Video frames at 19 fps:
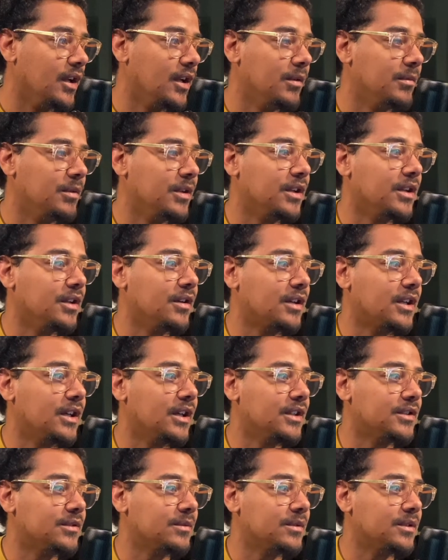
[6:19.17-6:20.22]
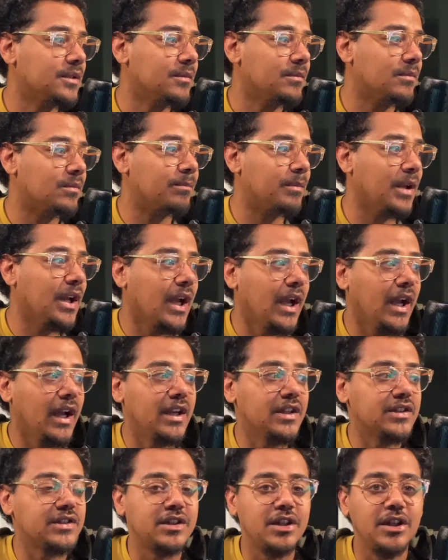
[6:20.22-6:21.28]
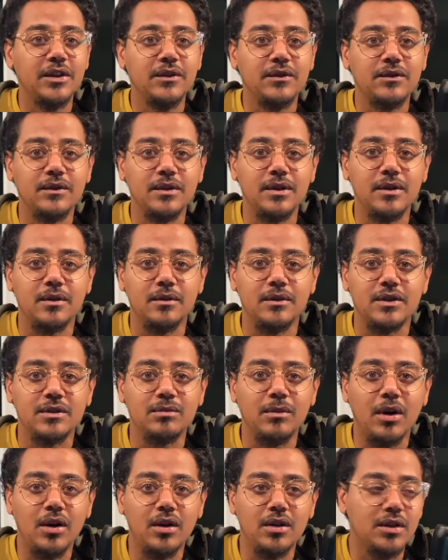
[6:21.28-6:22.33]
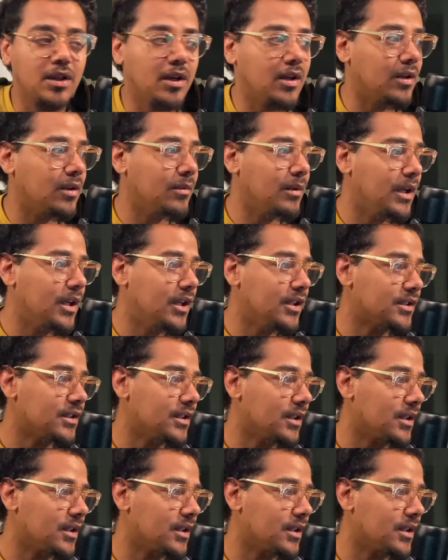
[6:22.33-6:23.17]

nigga, your cousin with them big-ass teeth, small dome-ass nigga.